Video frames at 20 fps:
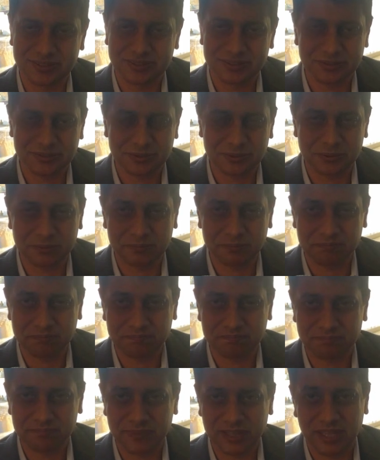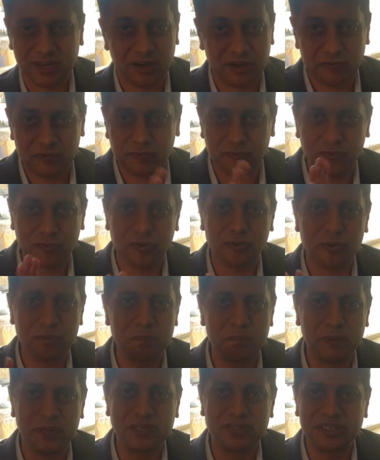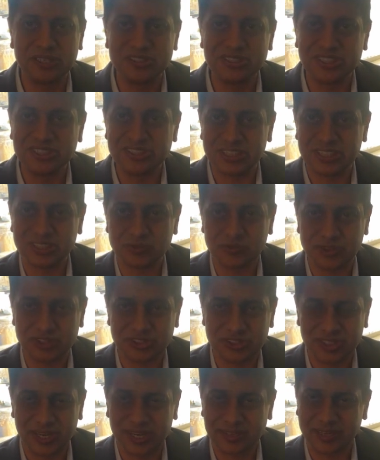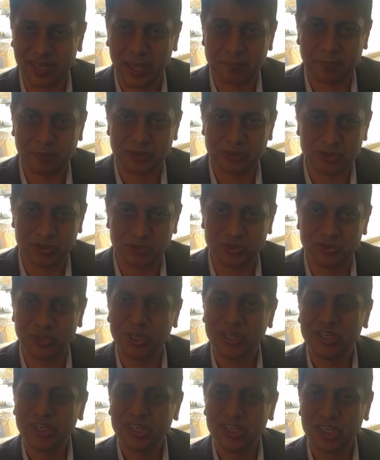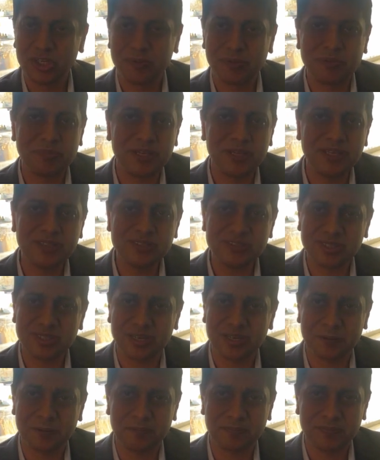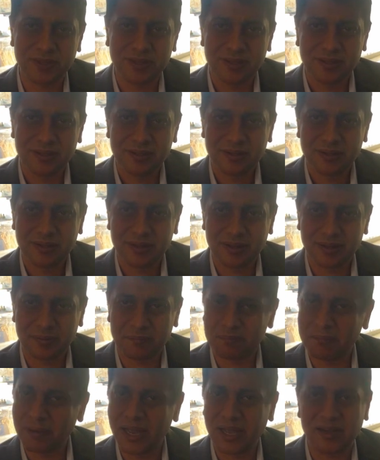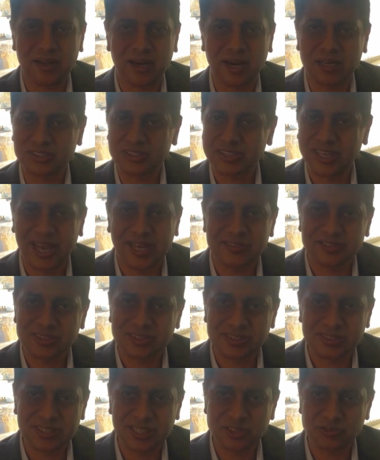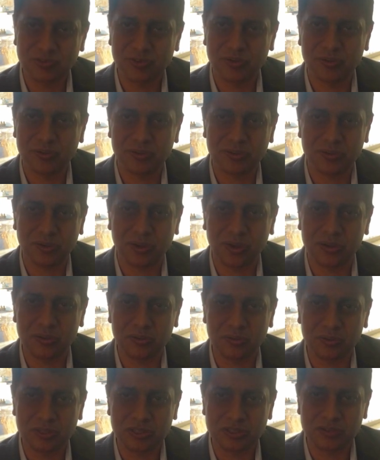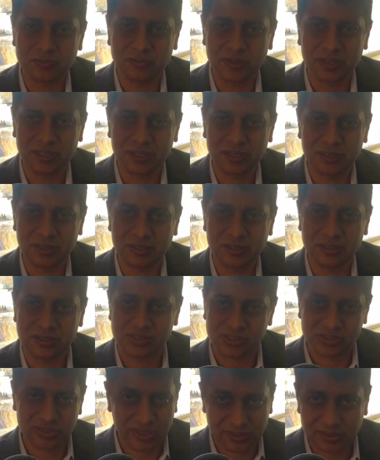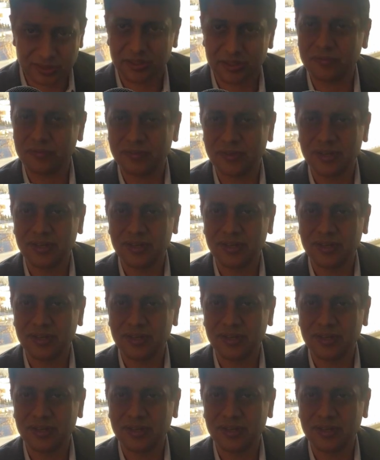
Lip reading: So there are four big diseases which can happen to human beings. By and large, cancer, as we all know, is very destructive.